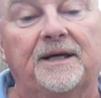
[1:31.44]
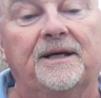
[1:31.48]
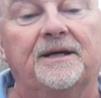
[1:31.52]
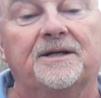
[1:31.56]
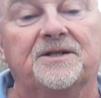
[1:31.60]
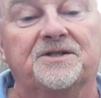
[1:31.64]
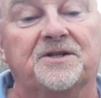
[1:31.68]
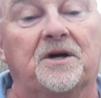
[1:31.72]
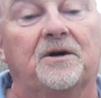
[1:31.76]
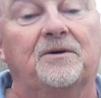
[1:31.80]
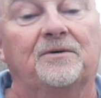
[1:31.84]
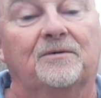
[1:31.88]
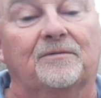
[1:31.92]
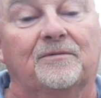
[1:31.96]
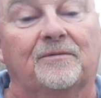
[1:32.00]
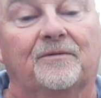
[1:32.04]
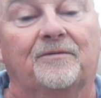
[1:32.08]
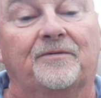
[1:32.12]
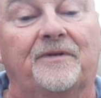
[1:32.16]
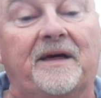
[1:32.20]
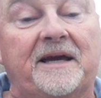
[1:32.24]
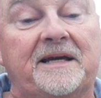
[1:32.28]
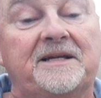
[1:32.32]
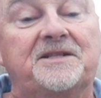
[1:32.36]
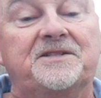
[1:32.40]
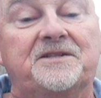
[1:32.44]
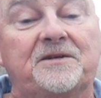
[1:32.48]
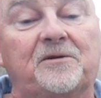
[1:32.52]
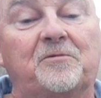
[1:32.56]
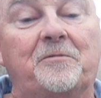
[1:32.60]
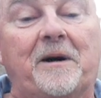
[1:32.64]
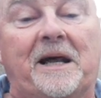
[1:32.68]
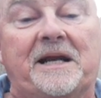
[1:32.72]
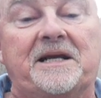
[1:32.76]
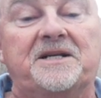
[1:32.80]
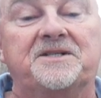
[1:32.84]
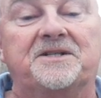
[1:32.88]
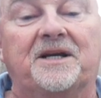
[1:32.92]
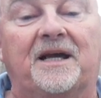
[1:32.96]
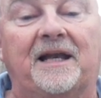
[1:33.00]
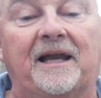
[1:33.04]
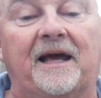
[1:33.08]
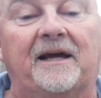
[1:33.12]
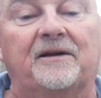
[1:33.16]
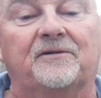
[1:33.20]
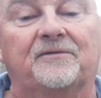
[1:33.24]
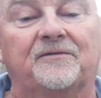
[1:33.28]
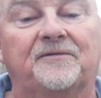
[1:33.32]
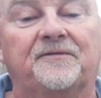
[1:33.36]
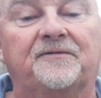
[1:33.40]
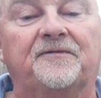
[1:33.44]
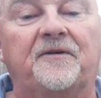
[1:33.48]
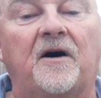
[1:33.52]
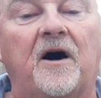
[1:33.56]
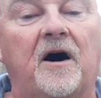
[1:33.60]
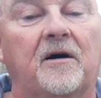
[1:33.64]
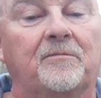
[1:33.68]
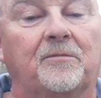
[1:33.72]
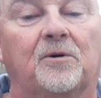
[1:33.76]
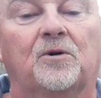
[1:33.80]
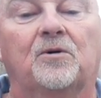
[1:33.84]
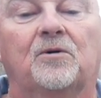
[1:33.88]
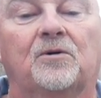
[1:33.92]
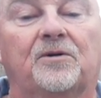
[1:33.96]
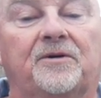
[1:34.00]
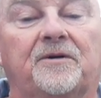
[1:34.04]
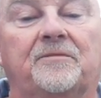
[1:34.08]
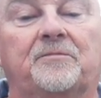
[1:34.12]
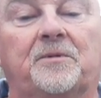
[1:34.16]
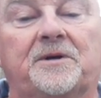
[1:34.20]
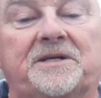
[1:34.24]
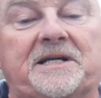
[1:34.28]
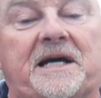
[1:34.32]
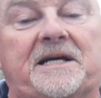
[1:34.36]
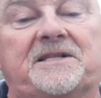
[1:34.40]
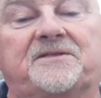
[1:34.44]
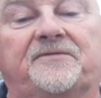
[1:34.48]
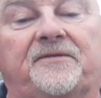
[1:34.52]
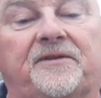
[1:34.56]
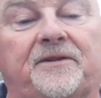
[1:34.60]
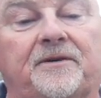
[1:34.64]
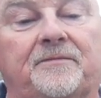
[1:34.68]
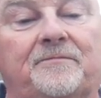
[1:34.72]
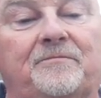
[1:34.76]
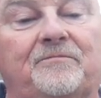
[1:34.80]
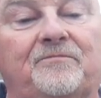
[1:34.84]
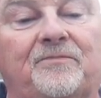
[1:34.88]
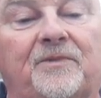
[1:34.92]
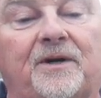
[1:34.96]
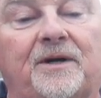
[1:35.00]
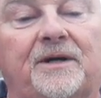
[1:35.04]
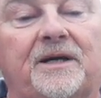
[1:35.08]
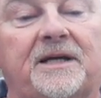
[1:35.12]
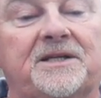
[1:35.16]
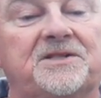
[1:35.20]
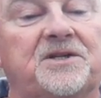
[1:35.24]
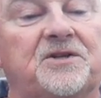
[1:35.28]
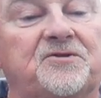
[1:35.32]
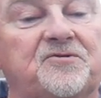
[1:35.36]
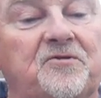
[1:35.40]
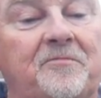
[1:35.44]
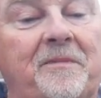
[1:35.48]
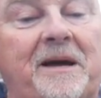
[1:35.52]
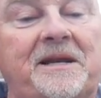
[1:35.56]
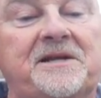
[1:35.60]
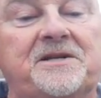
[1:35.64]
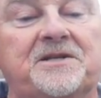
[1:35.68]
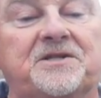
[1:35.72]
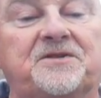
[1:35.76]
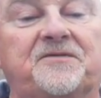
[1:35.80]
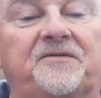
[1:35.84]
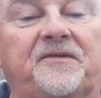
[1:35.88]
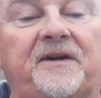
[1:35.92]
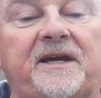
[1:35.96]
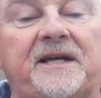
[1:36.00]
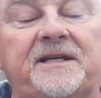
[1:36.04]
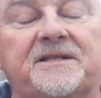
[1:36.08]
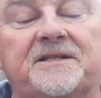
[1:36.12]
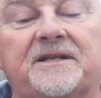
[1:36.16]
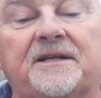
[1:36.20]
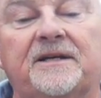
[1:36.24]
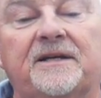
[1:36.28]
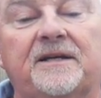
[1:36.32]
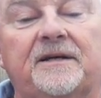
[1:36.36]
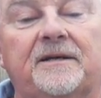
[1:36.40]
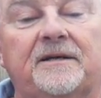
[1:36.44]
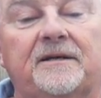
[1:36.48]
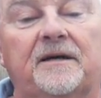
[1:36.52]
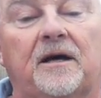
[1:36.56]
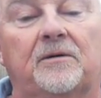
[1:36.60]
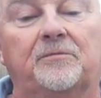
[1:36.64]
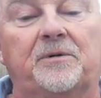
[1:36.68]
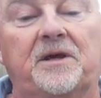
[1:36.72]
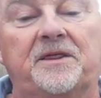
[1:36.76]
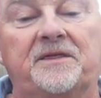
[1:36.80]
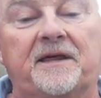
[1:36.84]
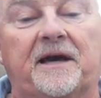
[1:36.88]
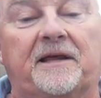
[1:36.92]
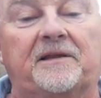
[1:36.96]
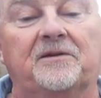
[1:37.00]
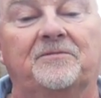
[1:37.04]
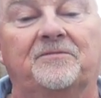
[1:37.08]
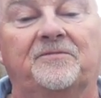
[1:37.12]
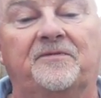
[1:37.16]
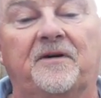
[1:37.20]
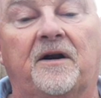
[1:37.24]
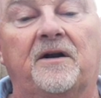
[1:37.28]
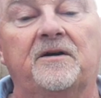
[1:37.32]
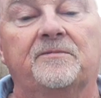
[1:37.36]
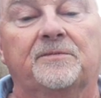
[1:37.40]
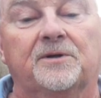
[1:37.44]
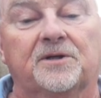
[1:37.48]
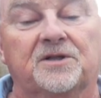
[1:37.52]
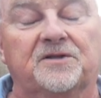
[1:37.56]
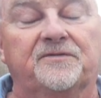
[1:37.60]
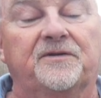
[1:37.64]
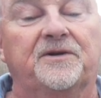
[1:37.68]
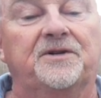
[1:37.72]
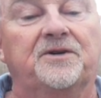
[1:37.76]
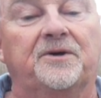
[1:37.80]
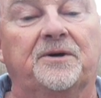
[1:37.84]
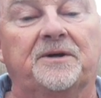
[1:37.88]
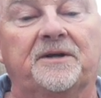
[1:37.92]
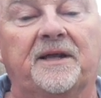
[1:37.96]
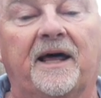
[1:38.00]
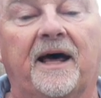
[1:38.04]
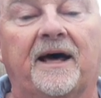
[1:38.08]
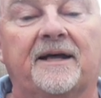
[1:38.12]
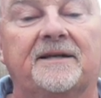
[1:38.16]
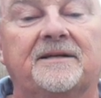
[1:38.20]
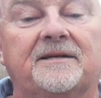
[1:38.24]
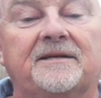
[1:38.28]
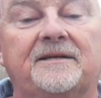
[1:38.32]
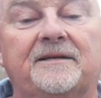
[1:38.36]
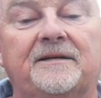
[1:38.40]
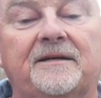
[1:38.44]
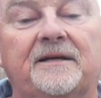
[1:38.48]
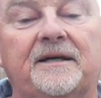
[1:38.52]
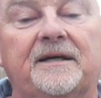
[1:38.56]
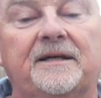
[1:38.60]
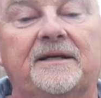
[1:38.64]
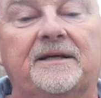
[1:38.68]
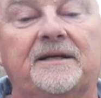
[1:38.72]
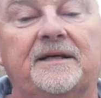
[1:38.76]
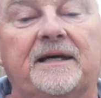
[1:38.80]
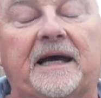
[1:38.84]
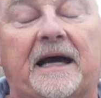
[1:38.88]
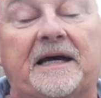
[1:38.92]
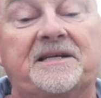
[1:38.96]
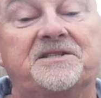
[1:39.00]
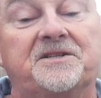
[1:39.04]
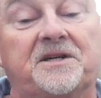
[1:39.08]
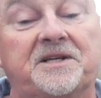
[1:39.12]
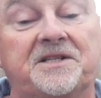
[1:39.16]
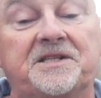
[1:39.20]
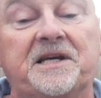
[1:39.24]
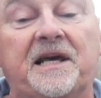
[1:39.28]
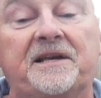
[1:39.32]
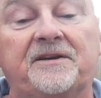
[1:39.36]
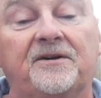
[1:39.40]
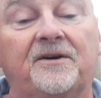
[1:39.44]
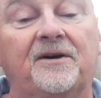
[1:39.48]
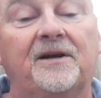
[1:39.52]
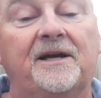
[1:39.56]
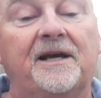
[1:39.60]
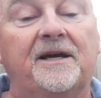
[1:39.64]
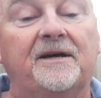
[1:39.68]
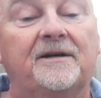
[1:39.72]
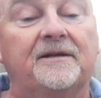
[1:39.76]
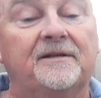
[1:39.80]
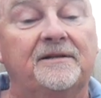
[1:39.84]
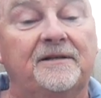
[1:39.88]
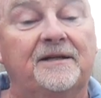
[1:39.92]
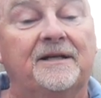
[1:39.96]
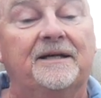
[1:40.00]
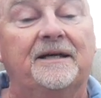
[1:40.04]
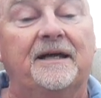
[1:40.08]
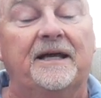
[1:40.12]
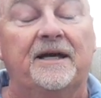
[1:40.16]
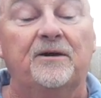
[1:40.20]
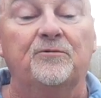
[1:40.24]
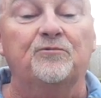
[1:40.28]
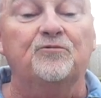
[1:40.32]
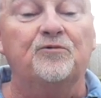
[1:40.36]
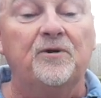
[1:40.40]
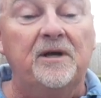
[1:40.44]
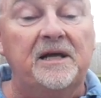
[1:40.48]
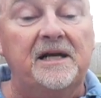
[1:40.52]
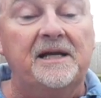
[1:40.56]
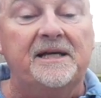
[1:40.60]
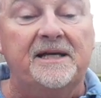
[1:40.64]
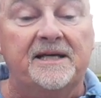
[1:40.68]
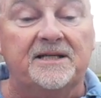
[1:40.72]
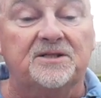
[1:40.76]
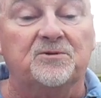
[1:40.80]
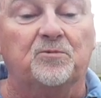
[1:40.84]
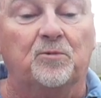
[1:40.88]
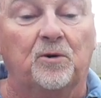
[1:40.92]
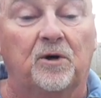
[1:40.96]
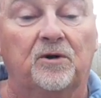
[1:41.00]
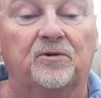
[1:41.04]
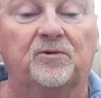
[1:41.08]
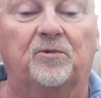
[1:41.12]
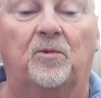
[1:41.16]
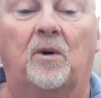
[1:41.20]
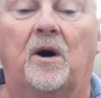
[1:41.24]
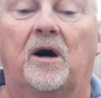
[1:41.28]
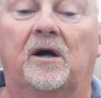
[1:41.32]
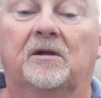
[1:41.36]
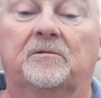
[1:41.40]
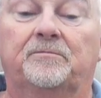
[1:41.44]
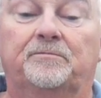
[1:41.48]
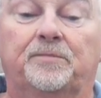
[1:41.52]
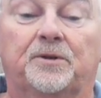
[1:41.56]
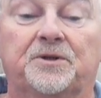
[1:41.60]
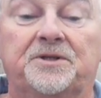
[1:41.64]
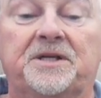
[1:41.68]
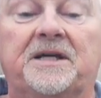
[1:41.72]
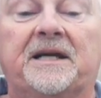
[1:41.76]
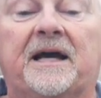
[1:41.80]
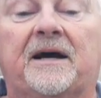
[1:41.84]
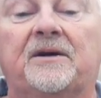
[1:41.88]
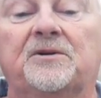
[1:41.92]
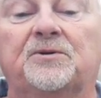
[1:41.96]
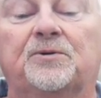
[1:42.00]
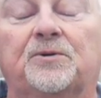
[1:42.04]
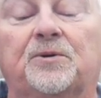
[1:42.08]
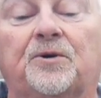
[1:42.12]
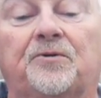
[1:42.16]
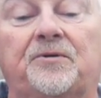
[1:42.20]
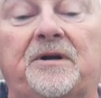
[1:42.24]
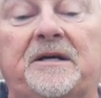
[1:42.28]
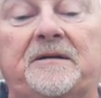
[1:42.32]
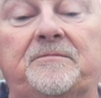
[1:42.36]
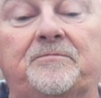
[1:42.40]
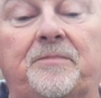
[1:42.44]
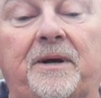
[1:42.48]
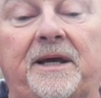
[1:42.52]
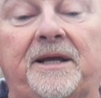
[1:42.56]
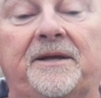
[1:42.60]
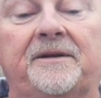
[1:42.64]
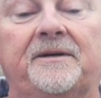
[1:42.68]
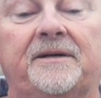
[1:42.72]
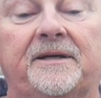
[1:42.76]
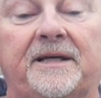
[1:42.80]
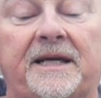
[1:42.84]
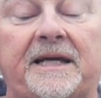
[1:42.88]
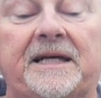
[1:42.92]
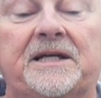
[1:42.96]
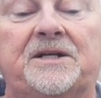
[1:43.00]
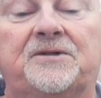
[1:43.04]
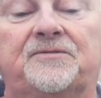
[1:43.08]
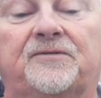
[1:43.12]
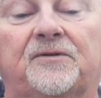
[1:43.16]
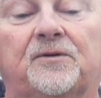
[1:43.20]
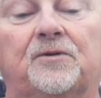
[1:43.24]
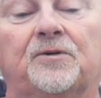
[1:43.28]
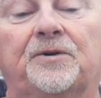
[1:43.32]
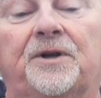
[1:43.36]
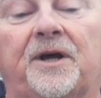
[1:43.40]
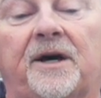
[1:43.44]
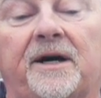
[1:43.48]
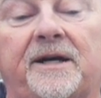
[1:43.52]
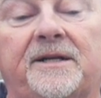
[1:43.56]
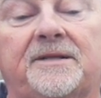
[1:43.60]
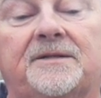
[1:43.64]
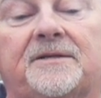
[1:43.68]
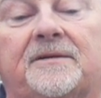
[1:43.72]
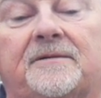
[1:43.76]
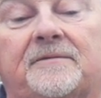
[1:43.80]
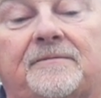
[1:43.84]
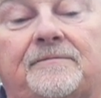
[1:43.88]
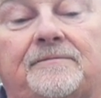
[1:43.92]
So they still managed to collect far more than was asked for them. It's a tremendous feat, and we thank them very much for doing that. As I said earlier, it really is worthwhile putting out your green bin each fortnight.